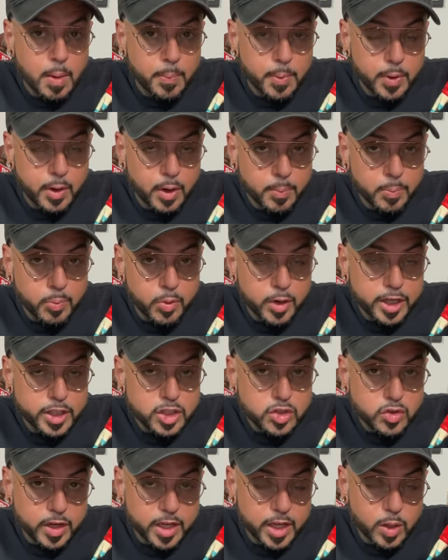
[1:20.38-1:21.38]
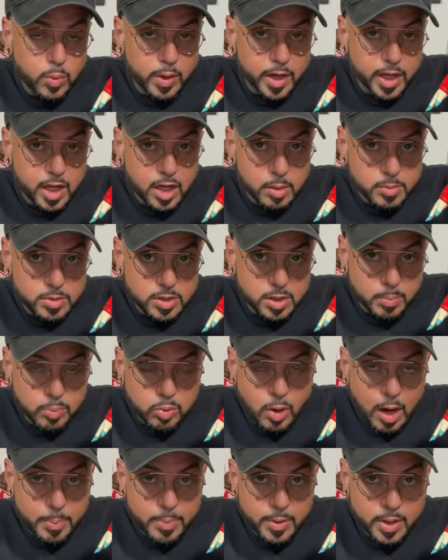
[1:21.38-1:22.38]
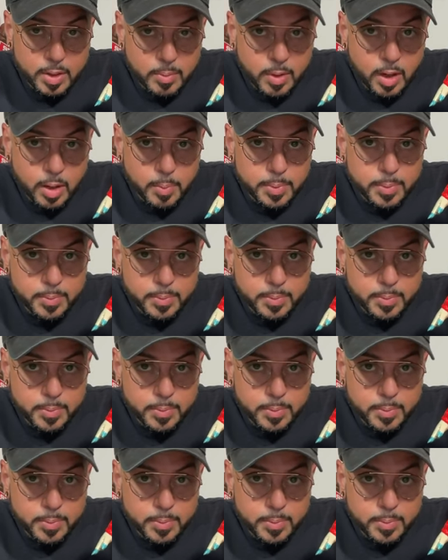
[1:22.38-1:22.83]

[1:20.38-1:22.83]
but are pretty tricky when it comes to propping them up.